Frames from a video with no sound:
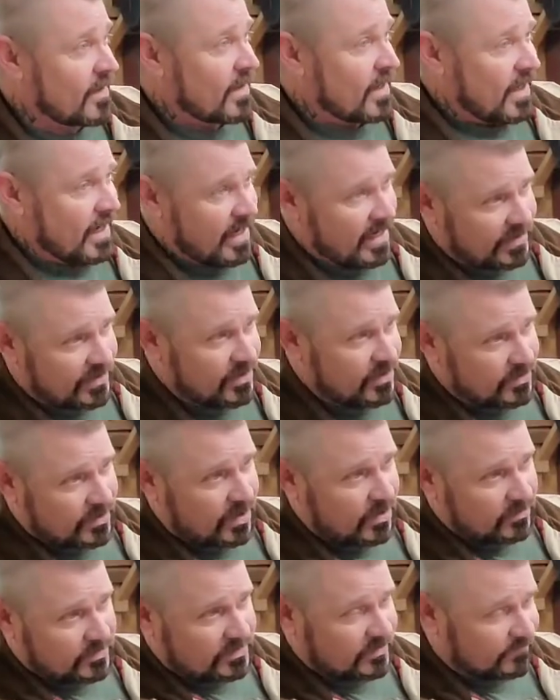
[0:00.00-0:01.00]
and you
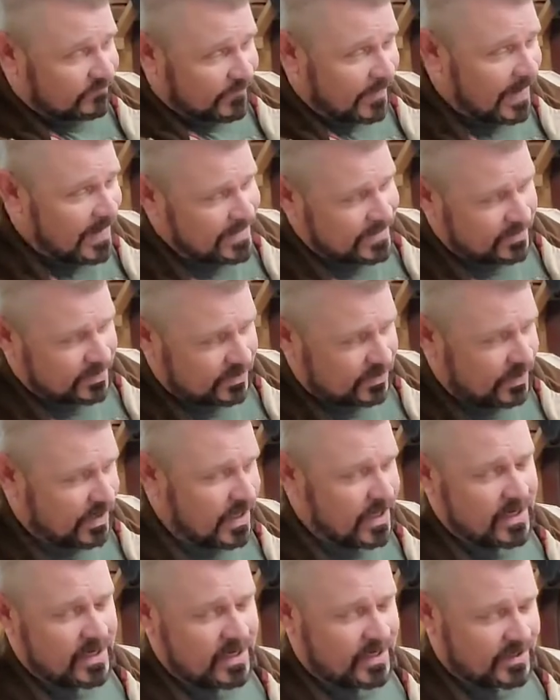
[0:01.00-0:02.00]
go to fire,
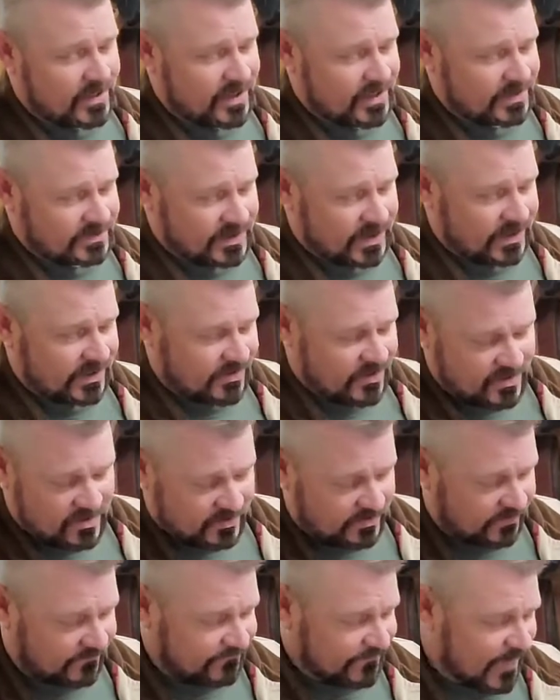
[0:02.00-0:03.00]
and next thing you know,
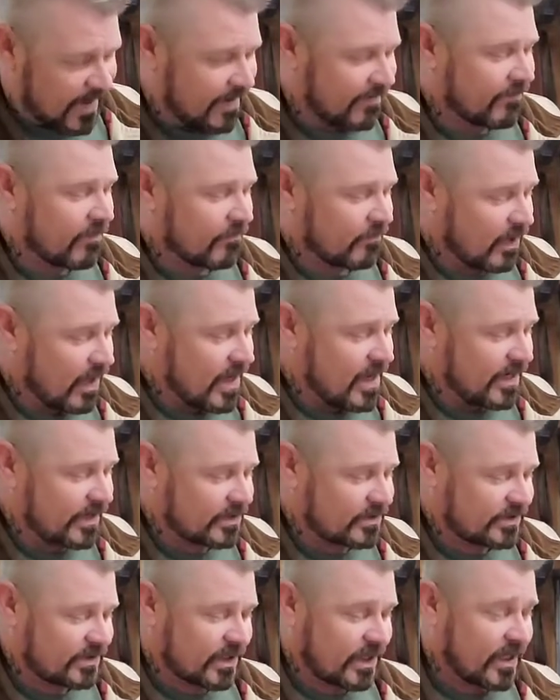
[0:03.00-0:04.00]
you're firing
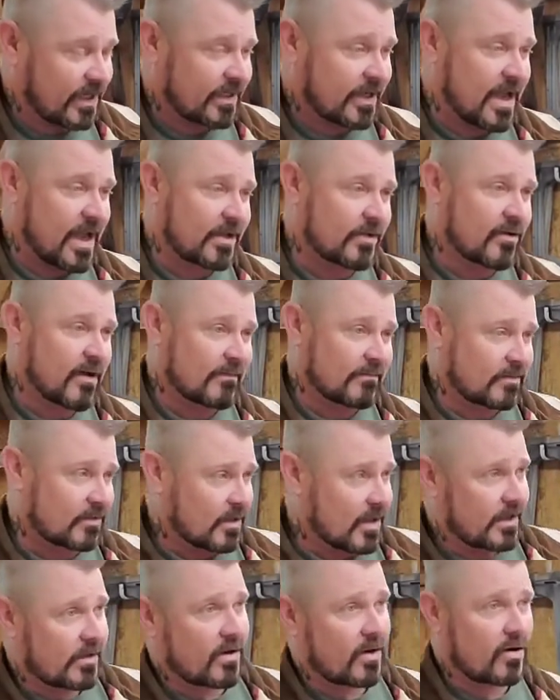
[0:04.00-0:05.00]
blanks, and now you have to
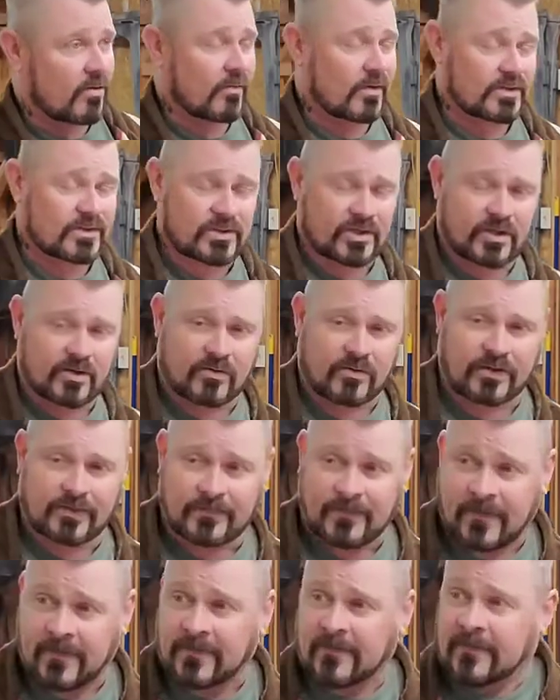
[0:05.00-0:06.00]
let go of what you're doing,
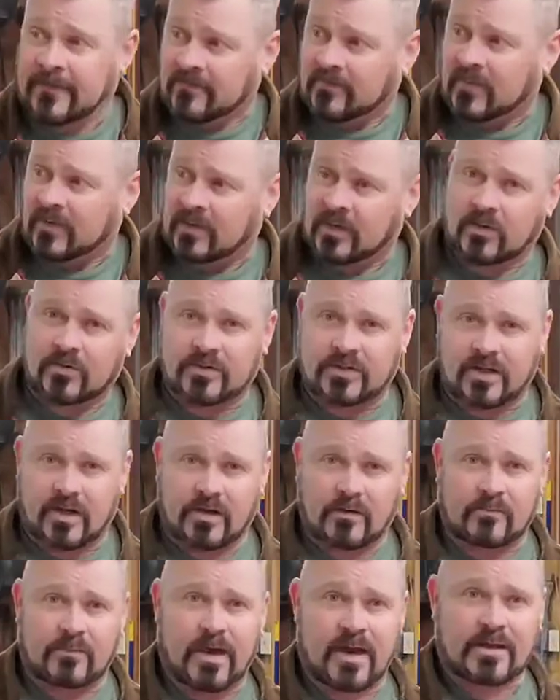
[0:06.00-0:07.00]
load the
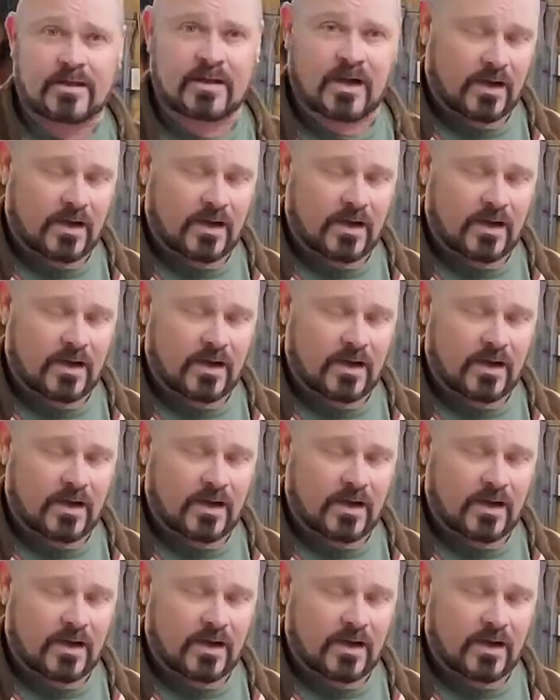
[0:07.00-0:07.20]
gun back